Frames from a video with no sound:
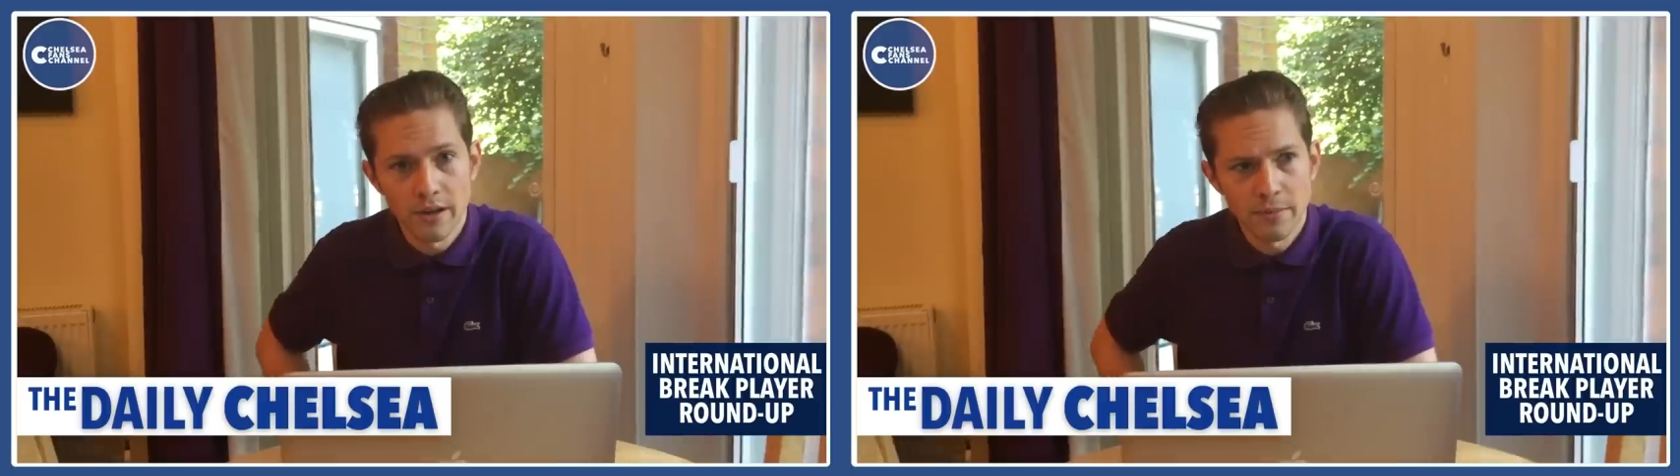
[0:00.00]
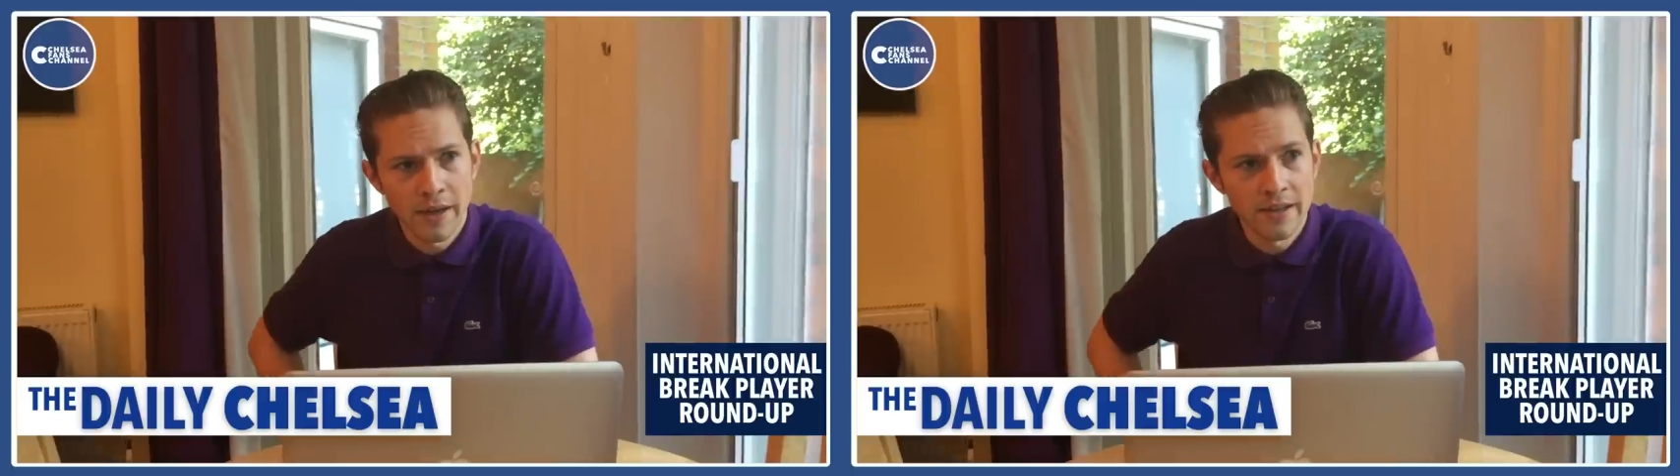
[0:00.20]

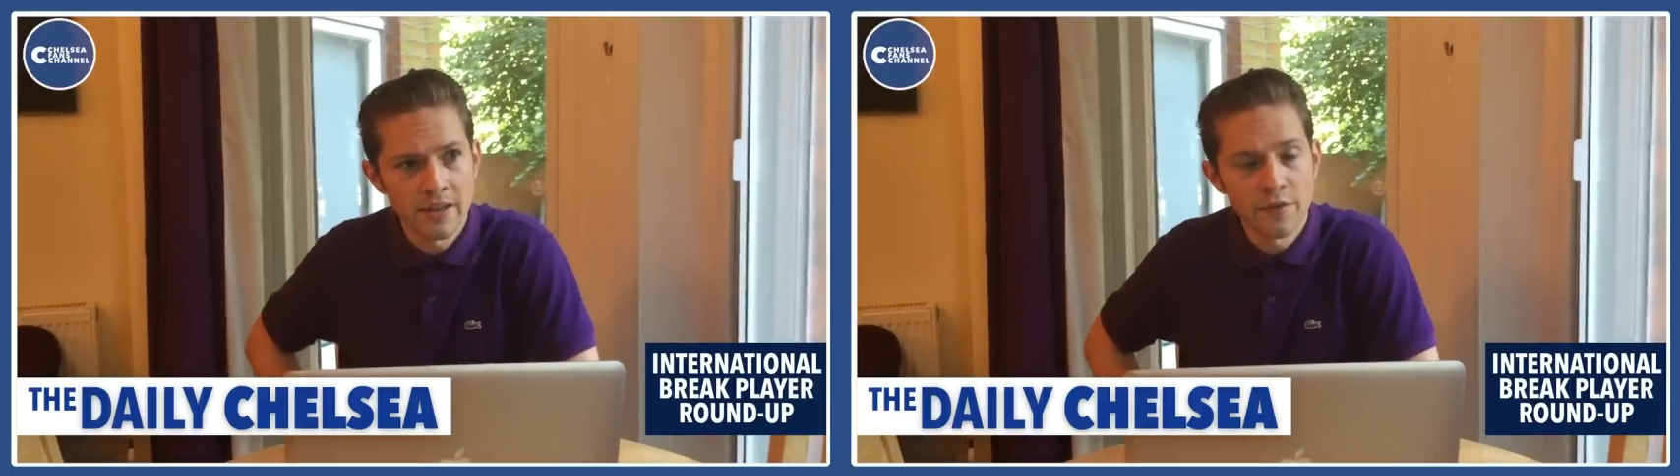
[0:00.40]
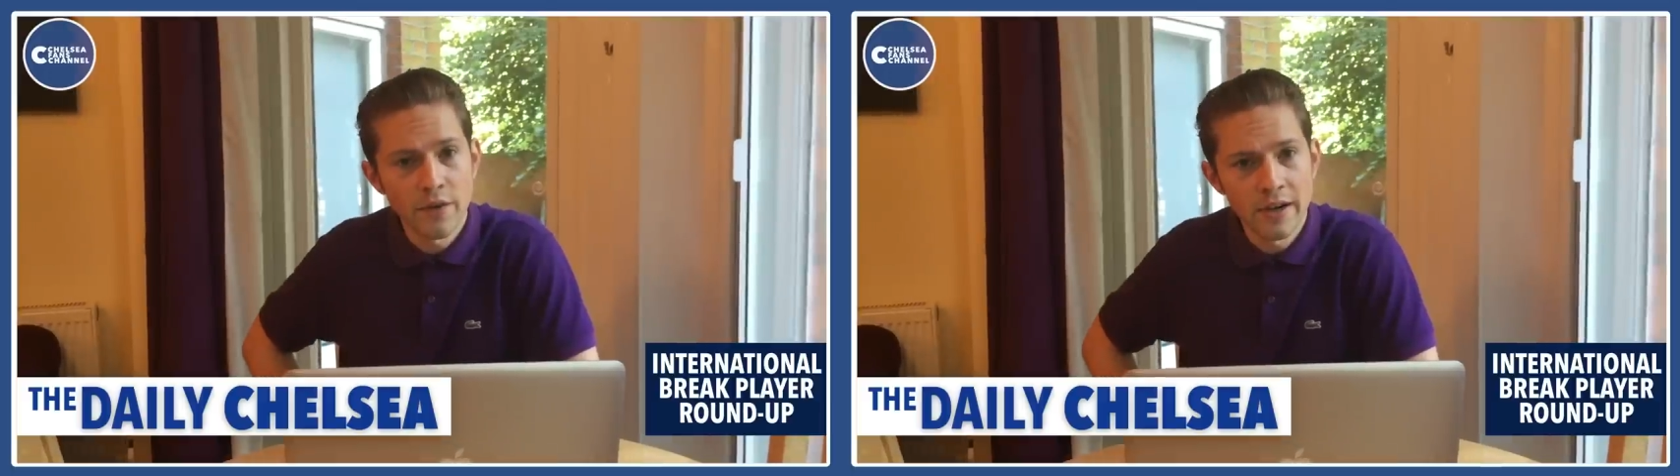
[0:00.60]
He played
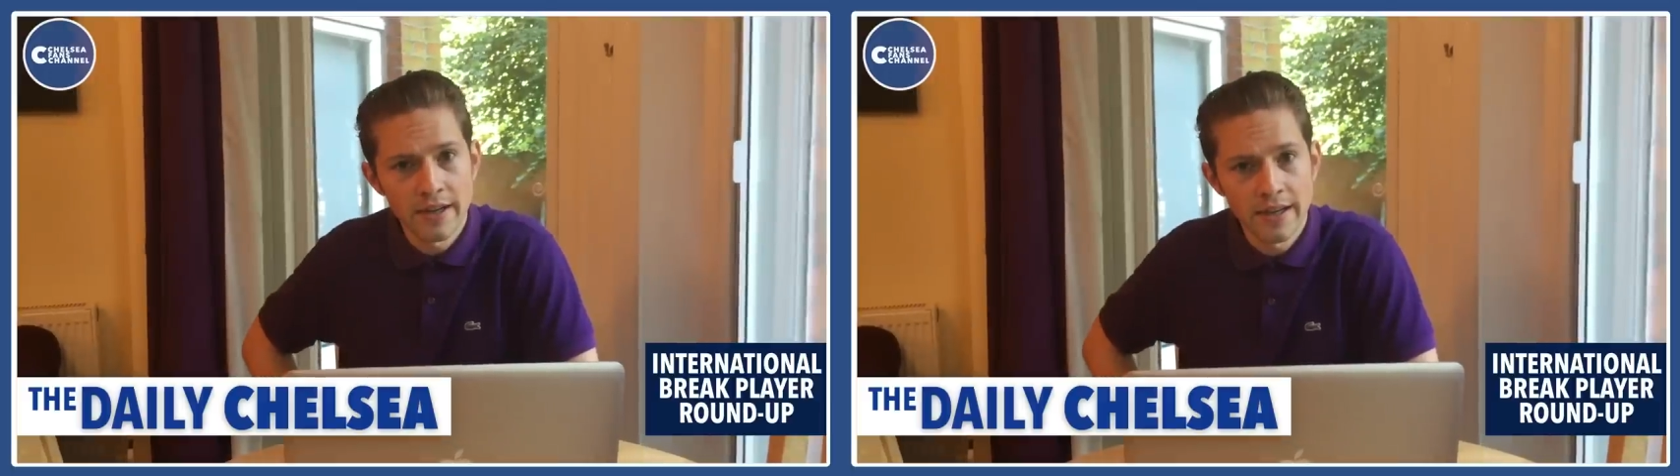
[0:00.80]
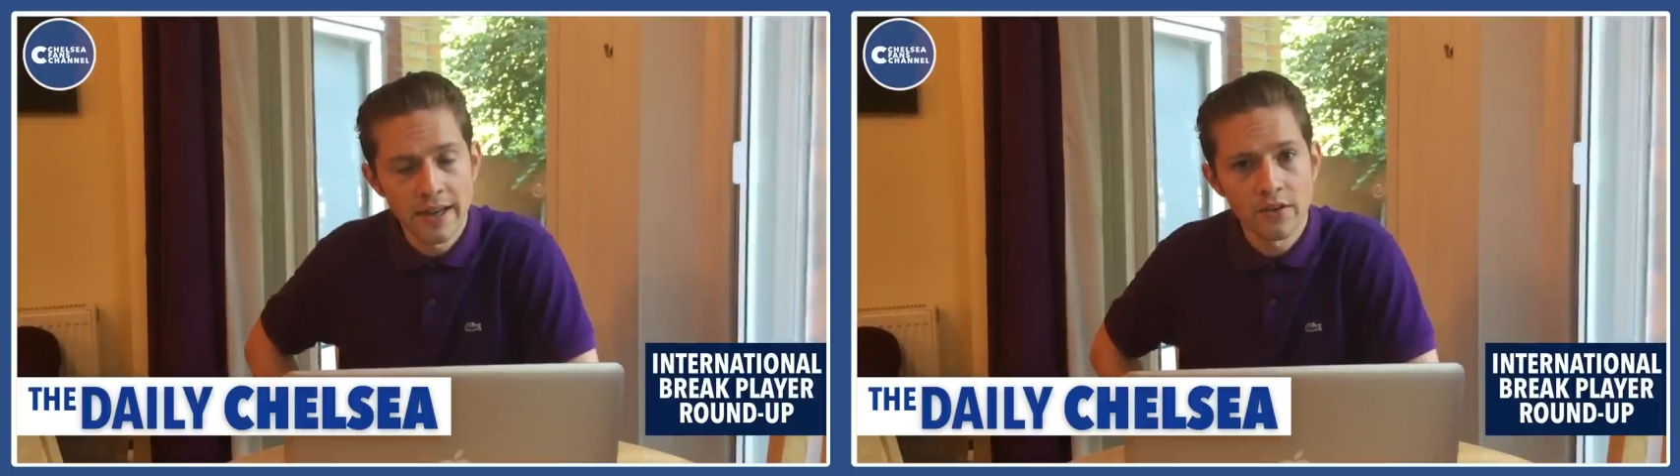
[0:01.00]
in a
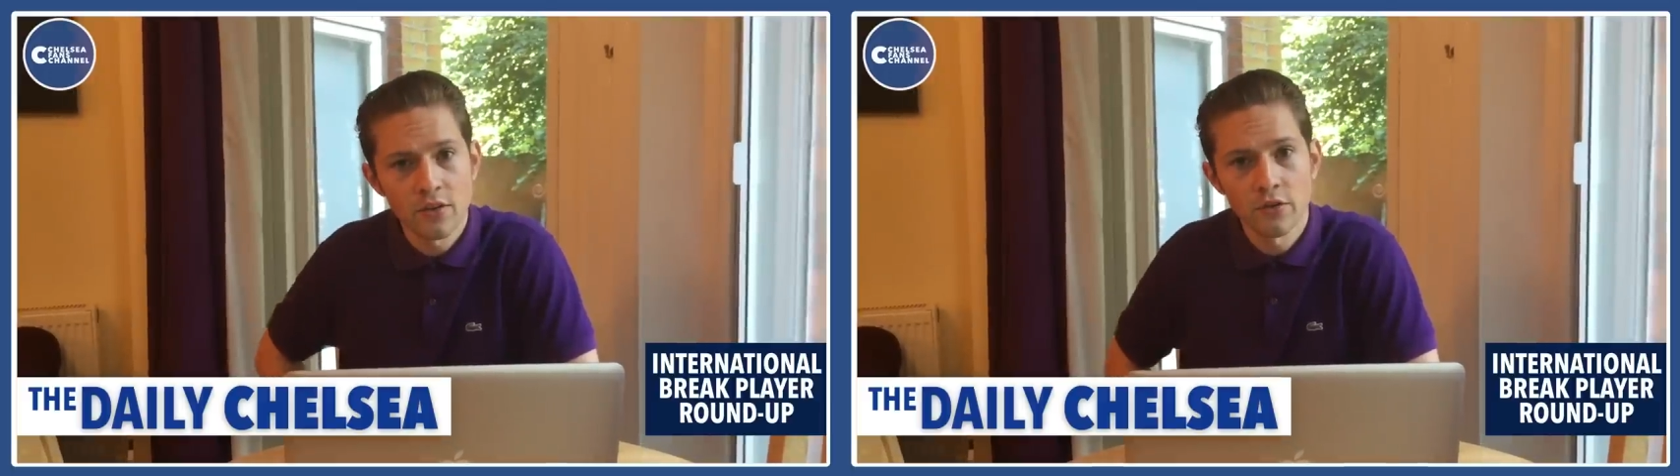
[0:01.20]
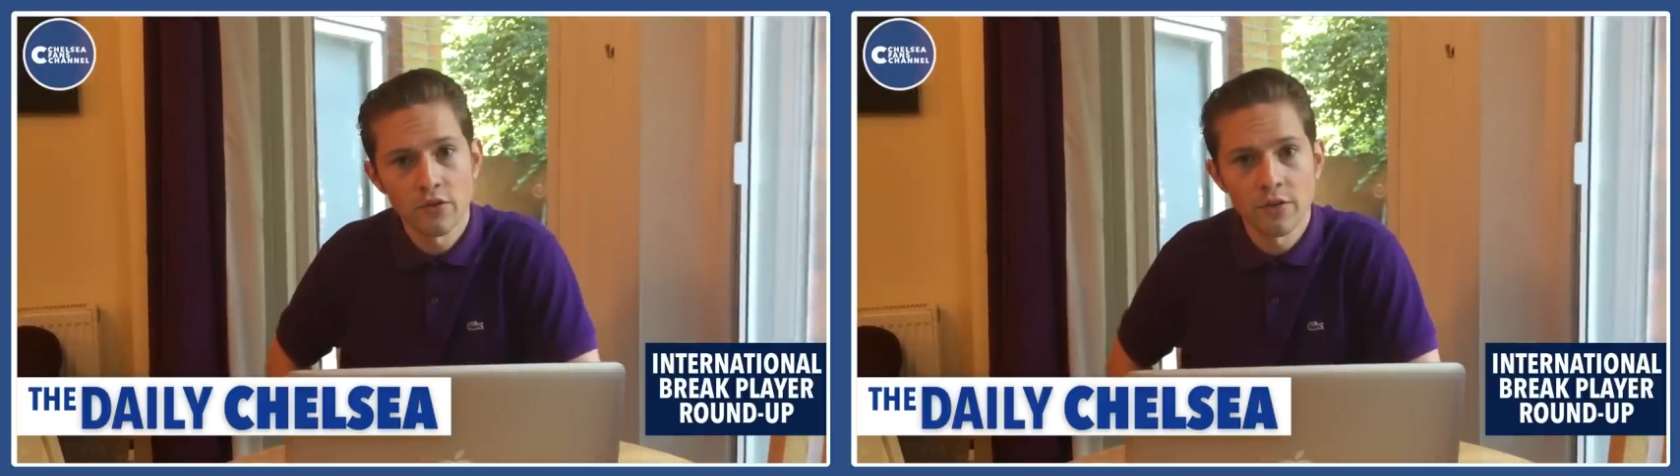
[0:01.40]
friendly
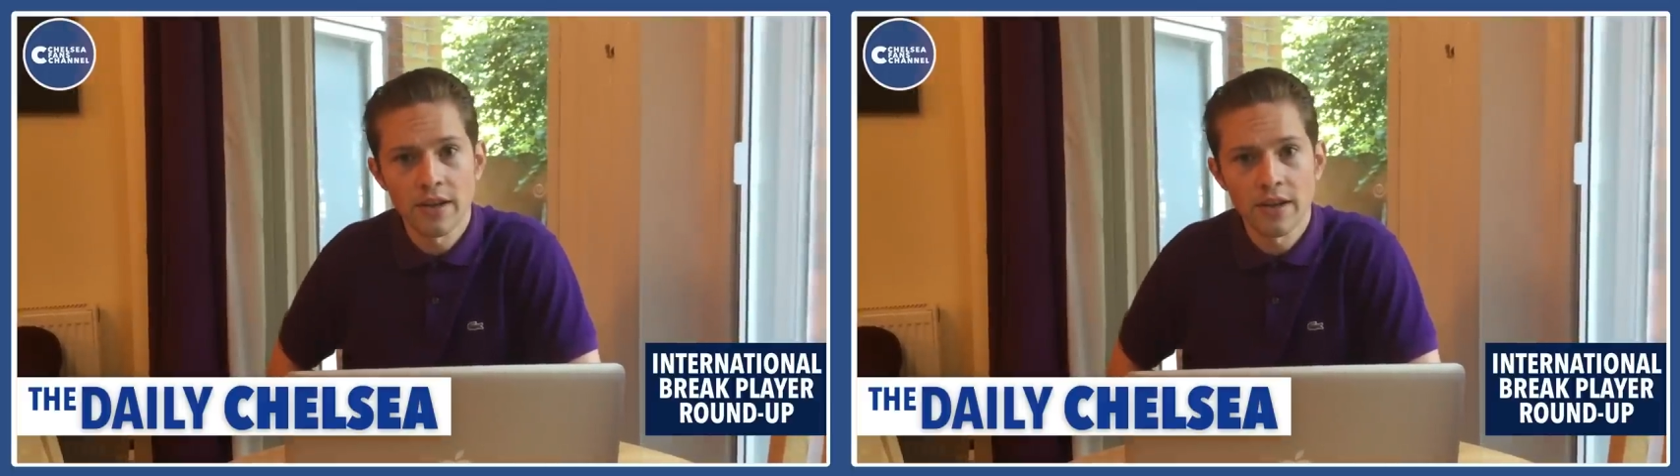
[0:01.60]
against Costa